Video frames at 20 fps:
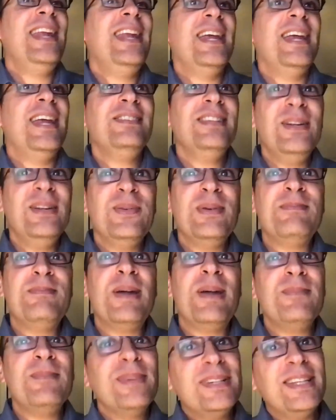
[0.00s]
And I
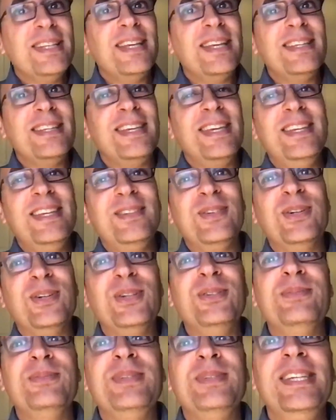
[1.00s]
still remember that
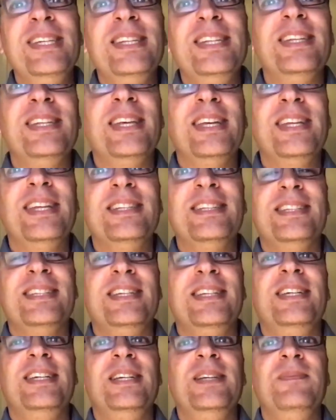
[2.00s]
he told me
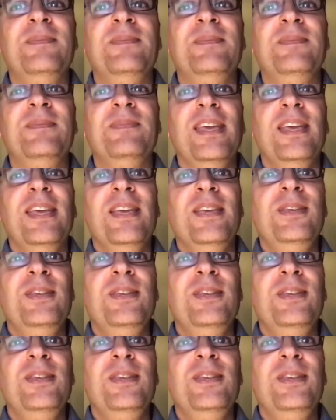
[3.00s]
that, uh,